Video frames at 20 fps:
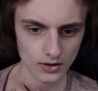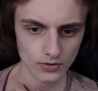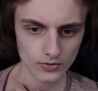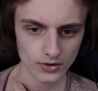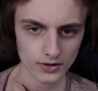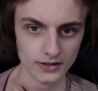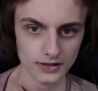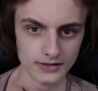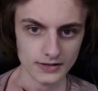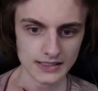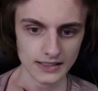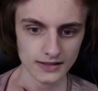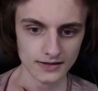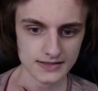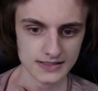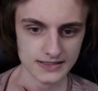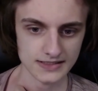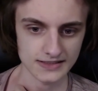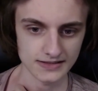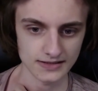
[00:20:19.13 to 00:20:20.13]
look,
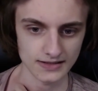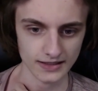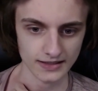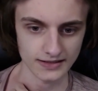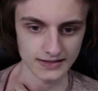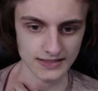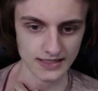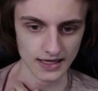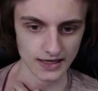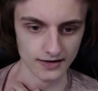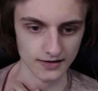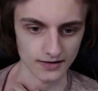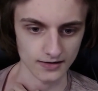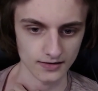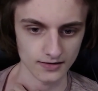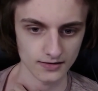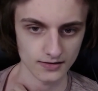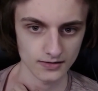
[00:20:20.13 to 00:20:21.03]
Sayaka's like dead.